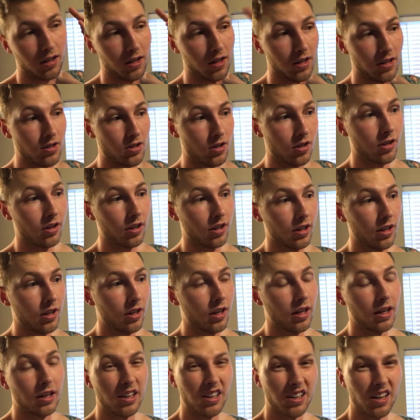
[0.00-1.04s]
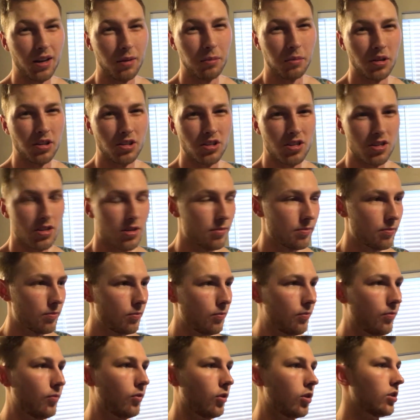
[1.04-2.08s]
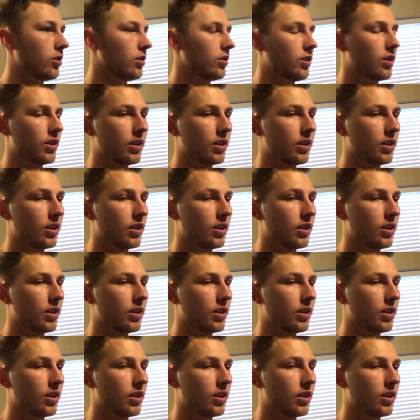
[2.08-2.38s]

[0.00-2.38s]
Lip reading: It's early, I didn't get much sleep, well,